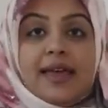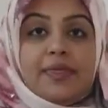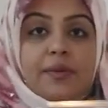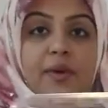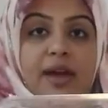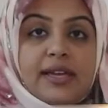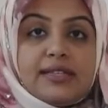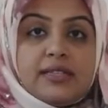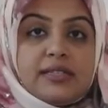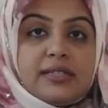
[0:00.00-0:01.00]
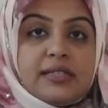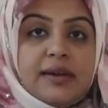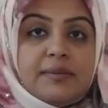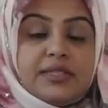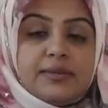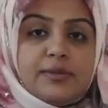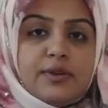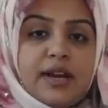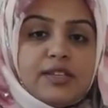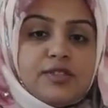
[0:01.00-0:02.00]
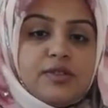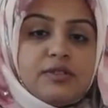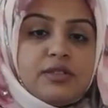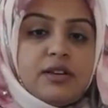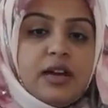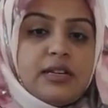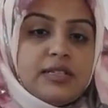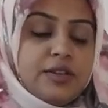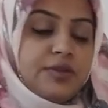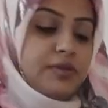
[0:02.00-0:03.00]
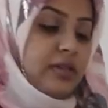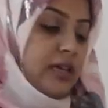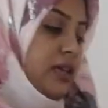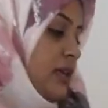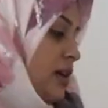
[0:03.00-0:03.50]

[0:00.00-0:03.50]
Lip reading: and the white to get me some grey. So those are the colours that you'll need.